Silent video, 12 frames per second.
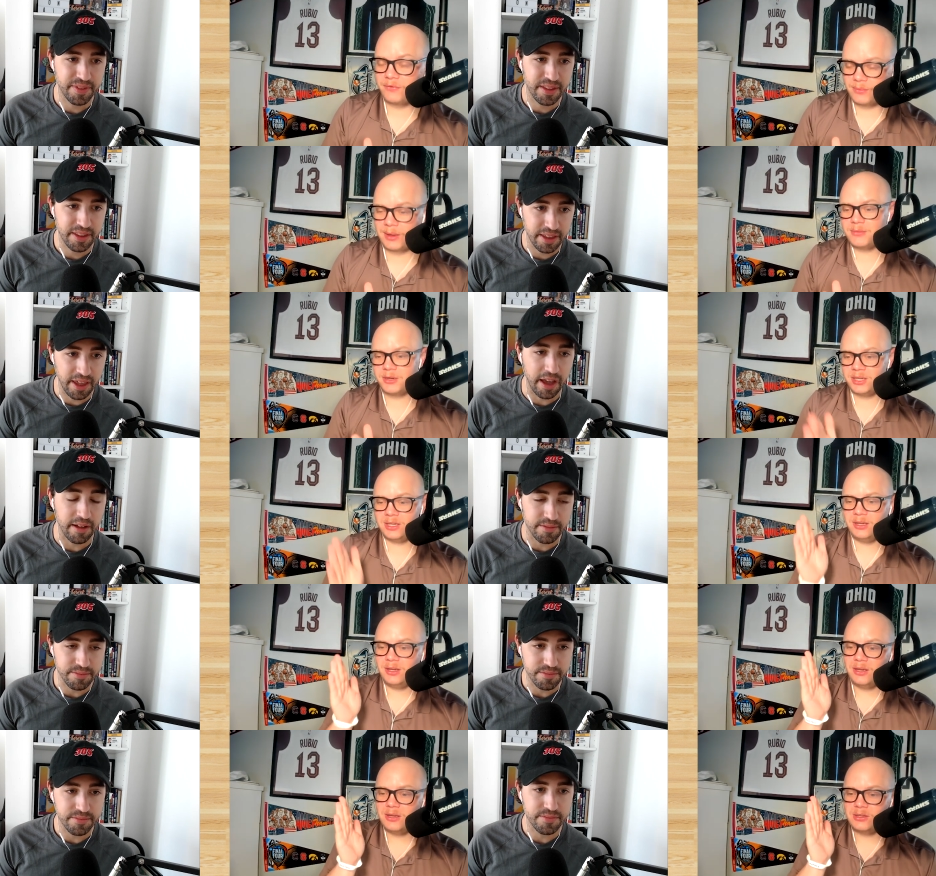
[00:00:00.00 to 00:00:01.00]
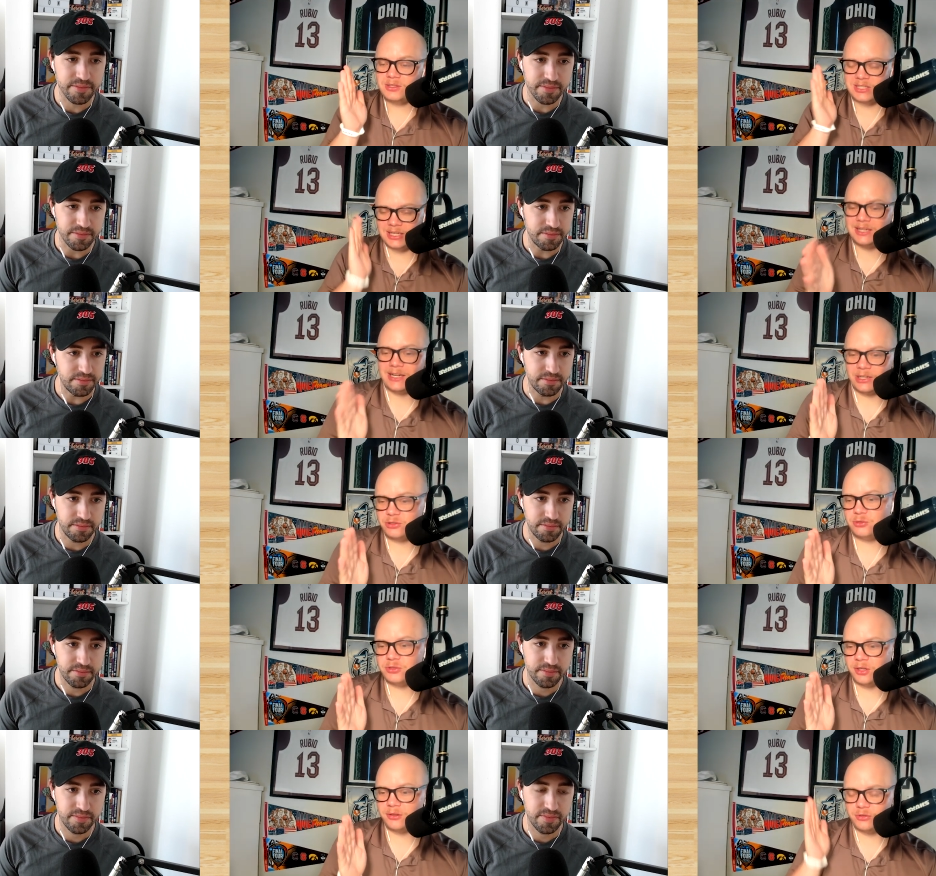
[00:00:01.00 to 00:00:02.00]
Speaker 1: my money. Yeah sitting next to
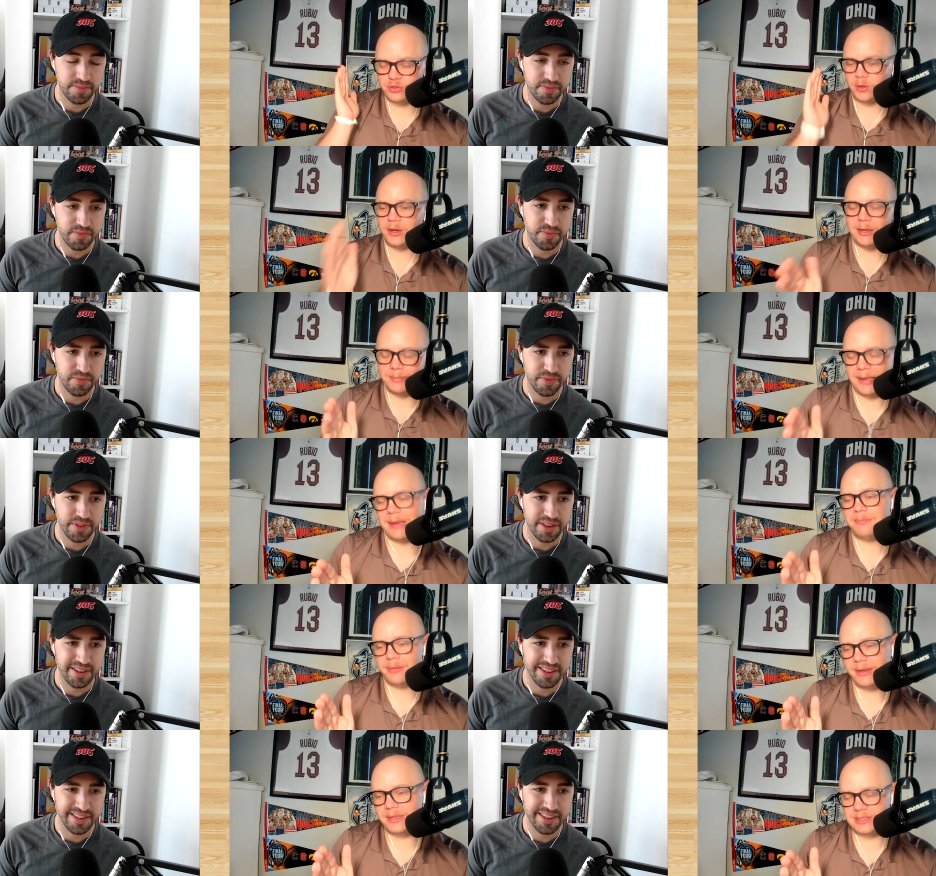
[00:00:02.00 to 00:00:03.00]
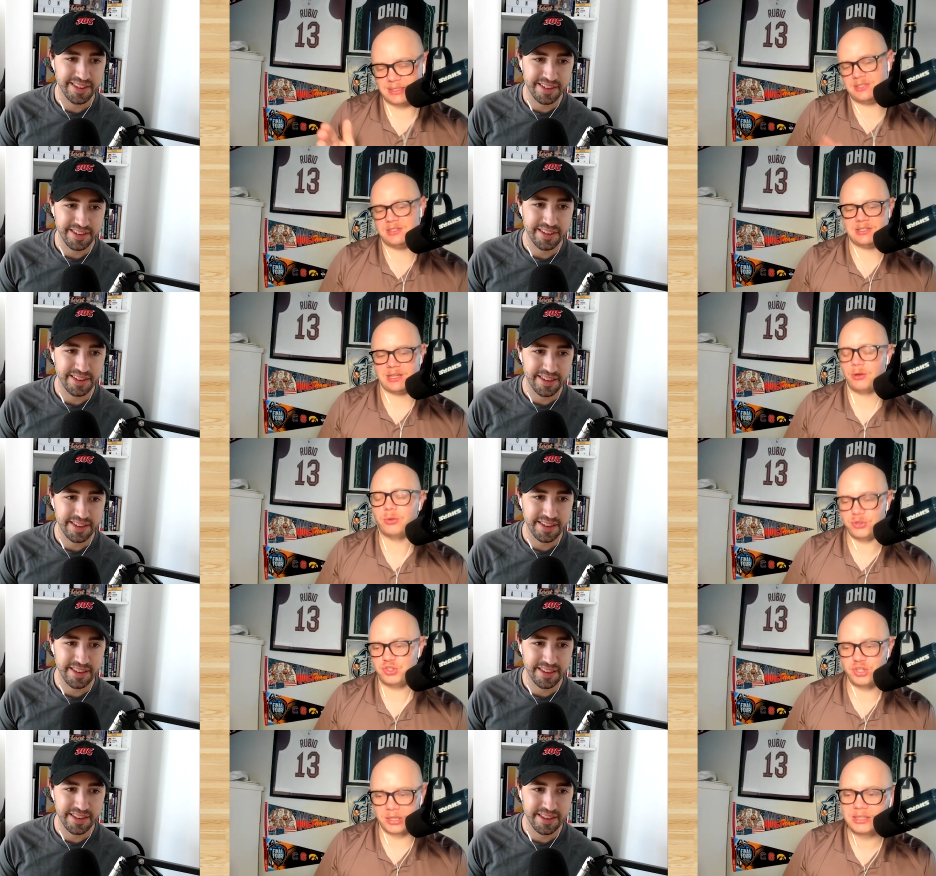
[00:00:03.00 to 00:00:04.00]
each other, drawing up game plans. It's just like, holy
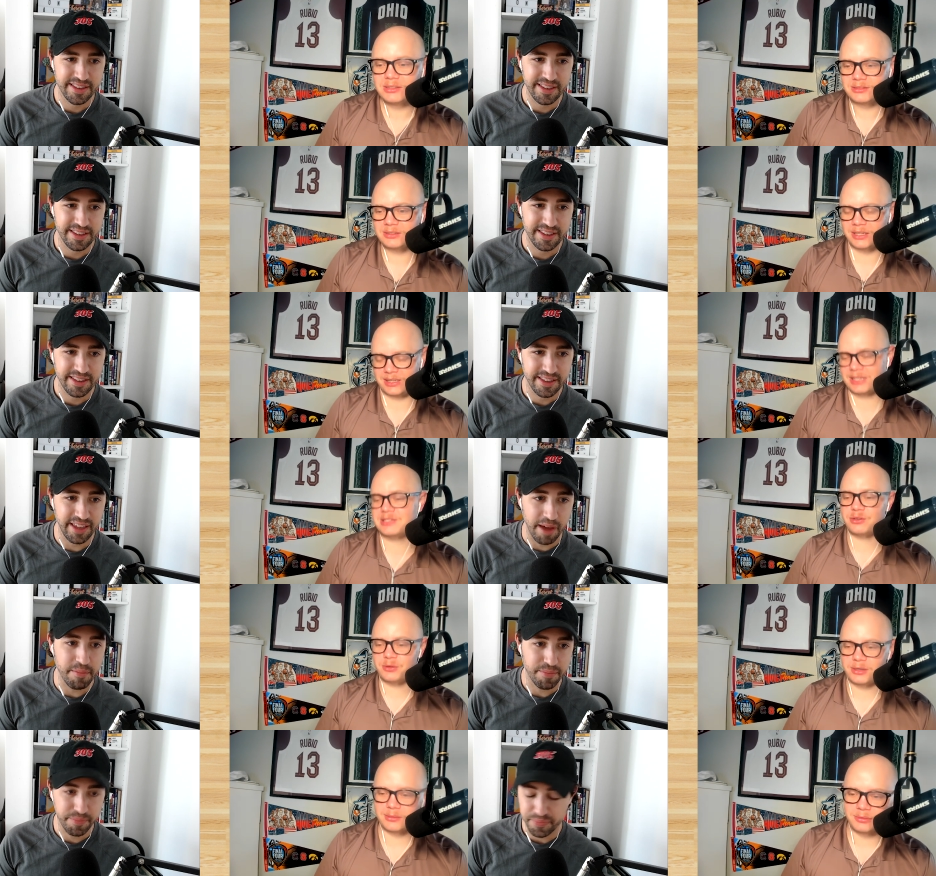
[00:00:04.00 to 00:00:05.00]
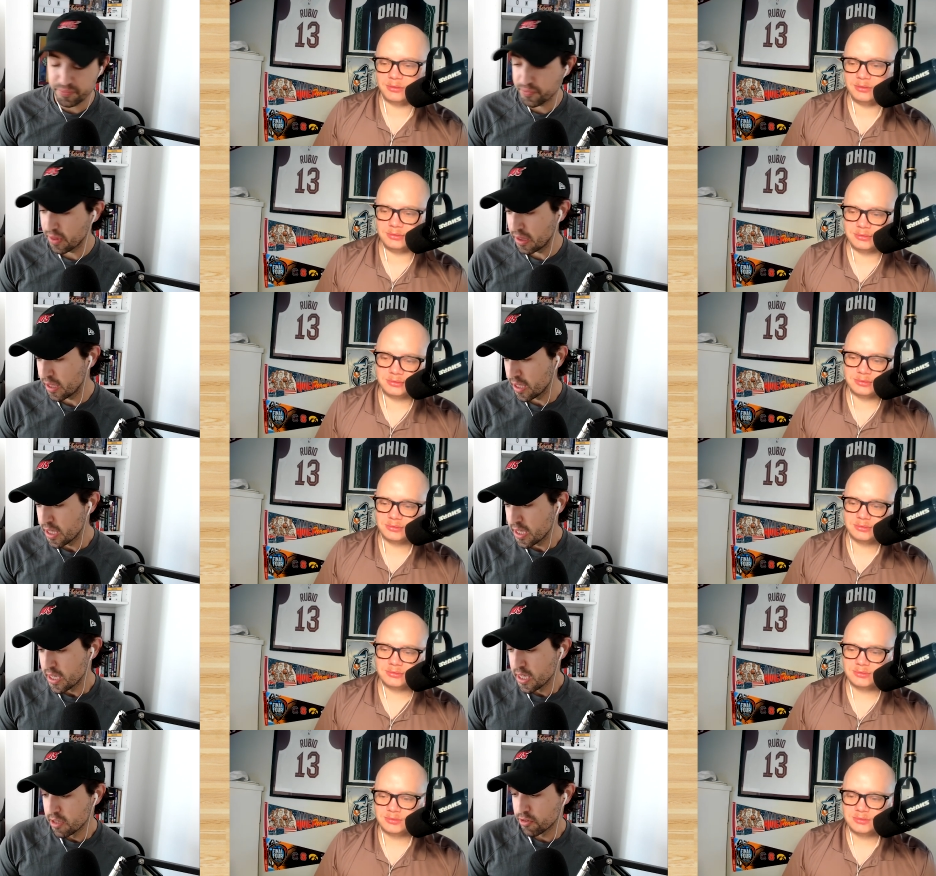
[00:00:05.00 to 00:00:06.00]
shit. Like, that's incredible.
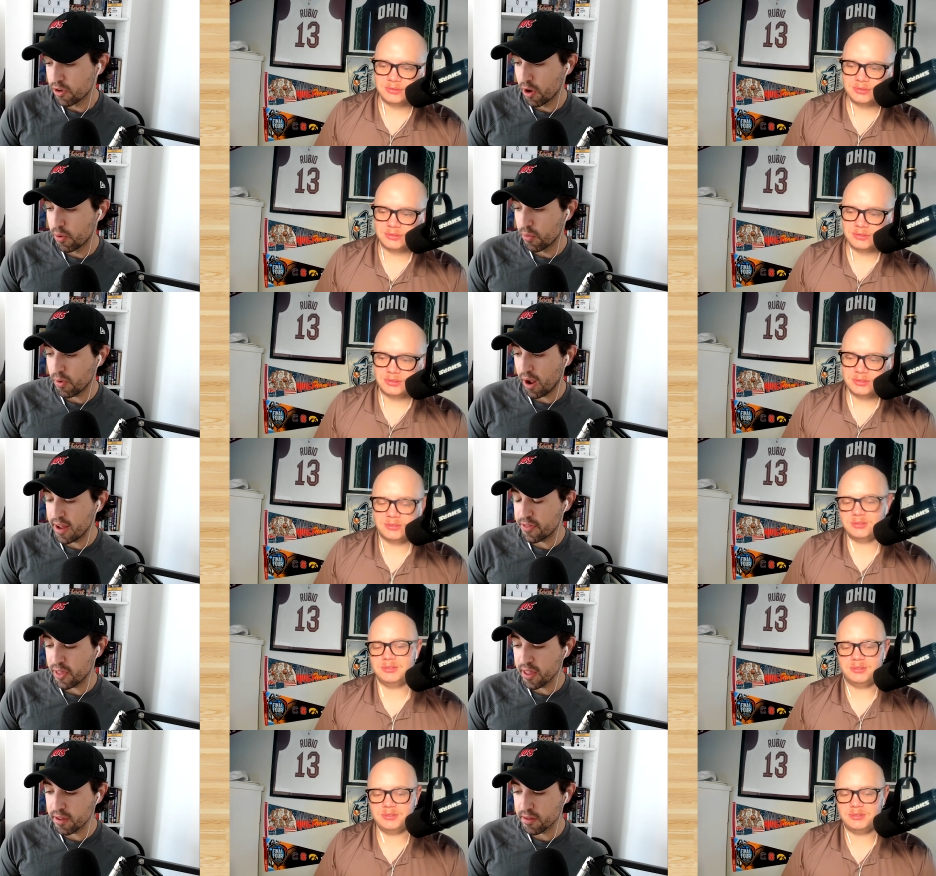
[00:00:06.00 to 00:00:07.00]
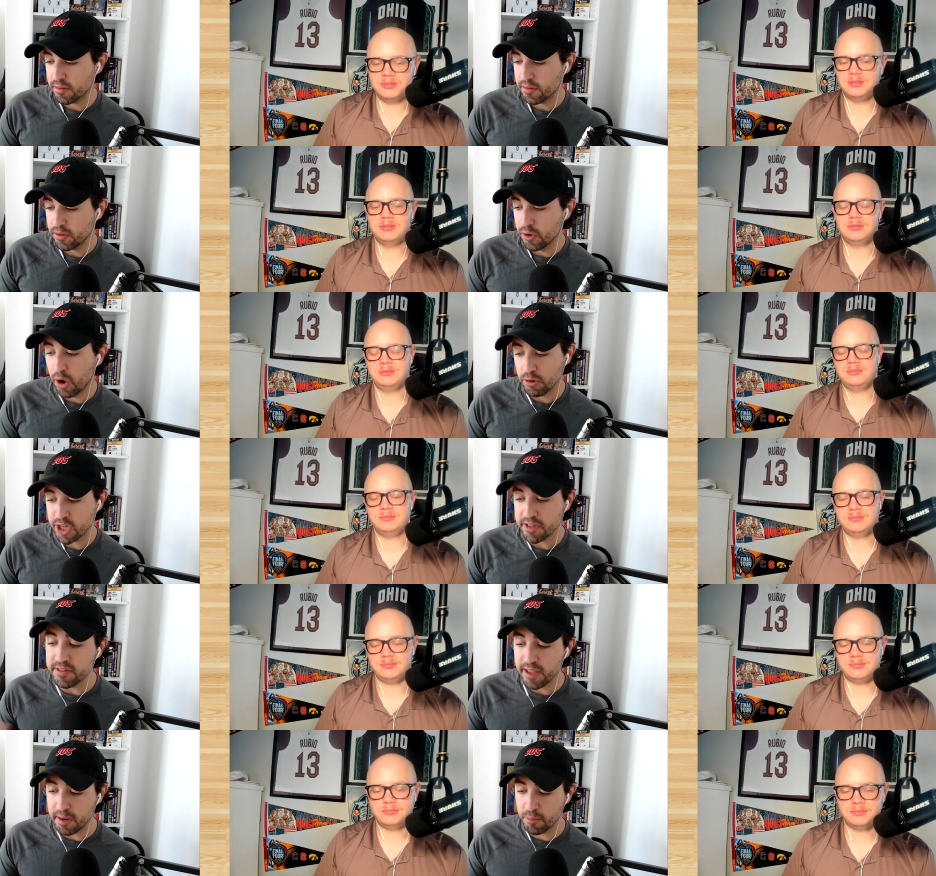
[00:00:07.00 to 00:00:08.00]
Speaker 2: So I think, you know,
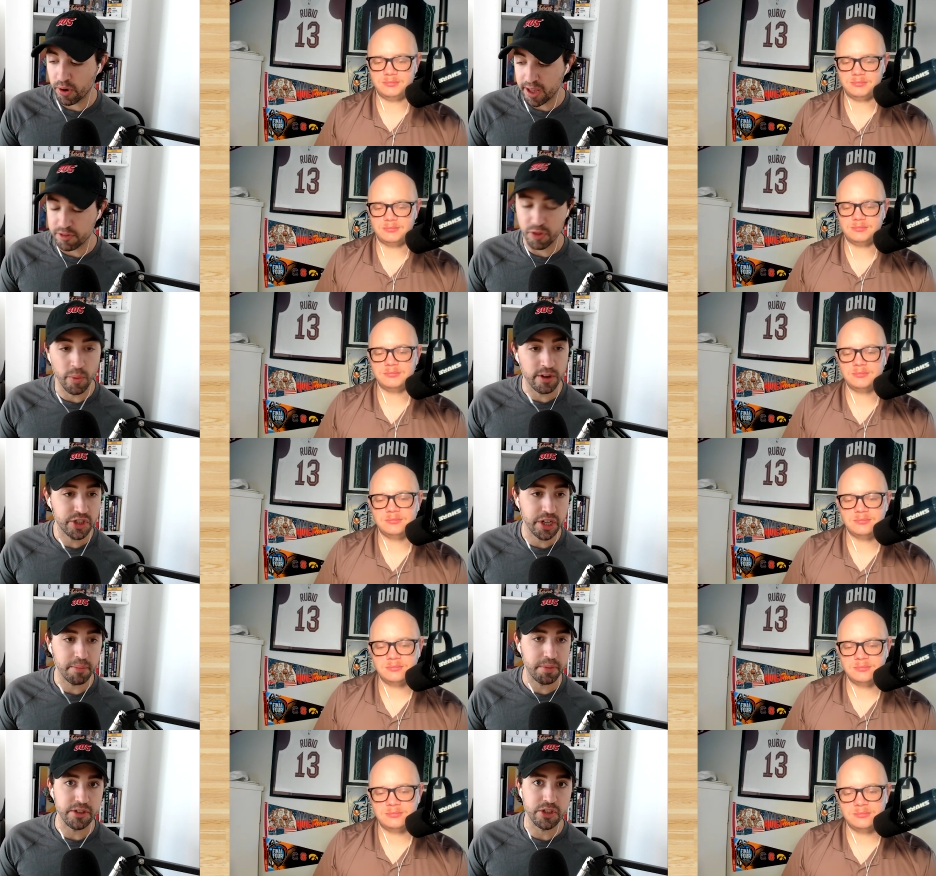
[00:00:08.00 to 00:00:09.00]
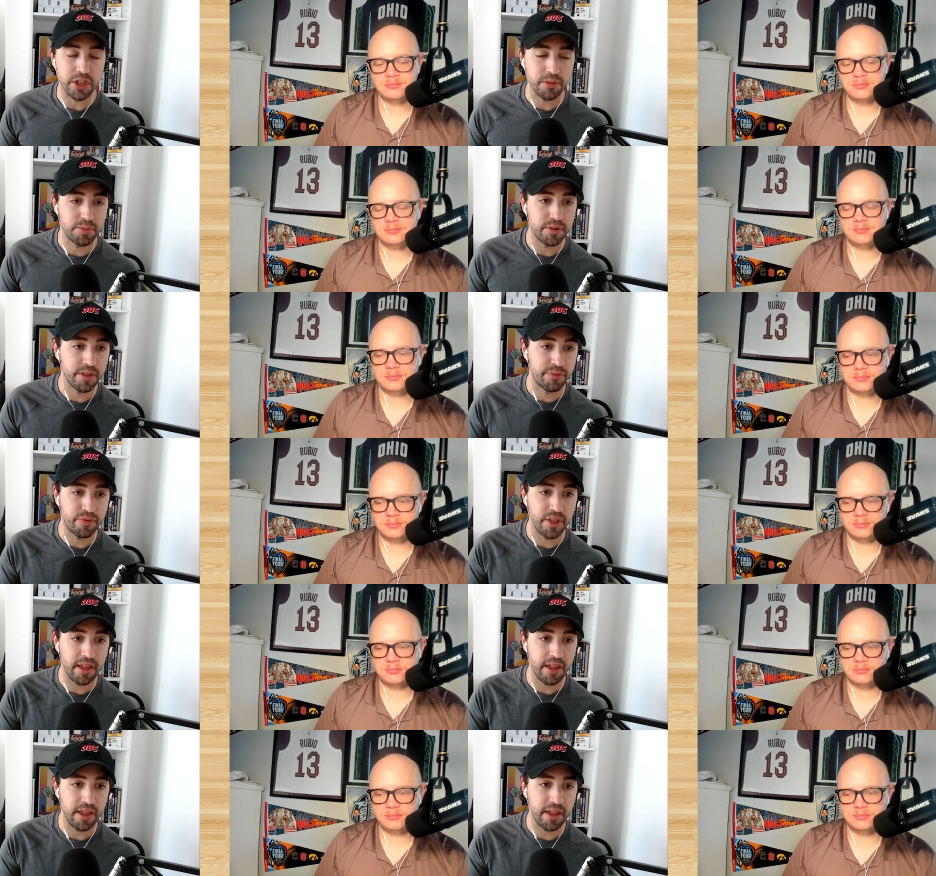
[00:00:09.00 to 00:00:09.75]
Jayson Tatum already has the one championship. If they